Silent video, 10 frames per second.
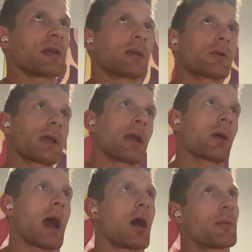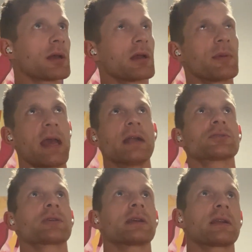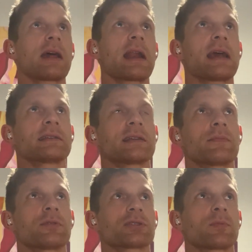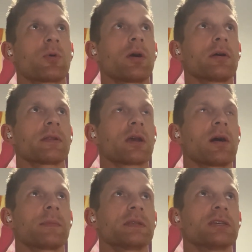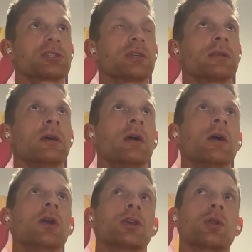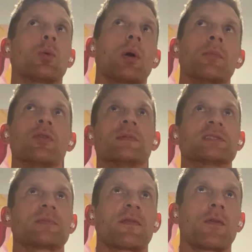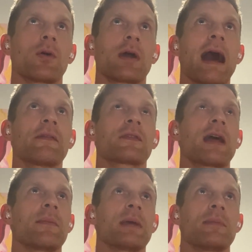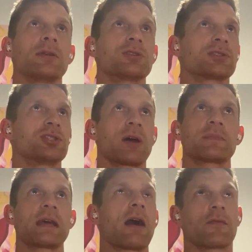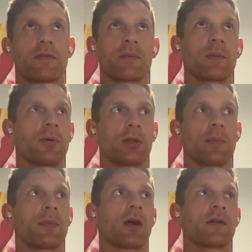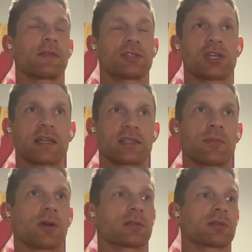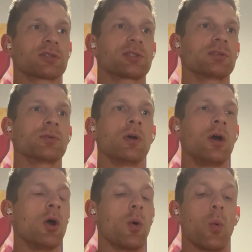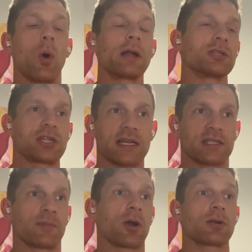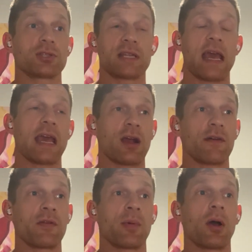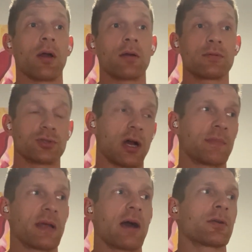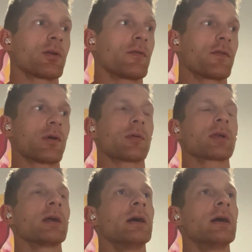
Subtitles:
thinking, okay, how am I going to be entering into that handstand pushup wall in the competition? What movements before or after that? Maybe just jump down from the pull-up bar. If it's chest to bars, I'll just do one chest to bar, just hang off the bar, drop down, go forward.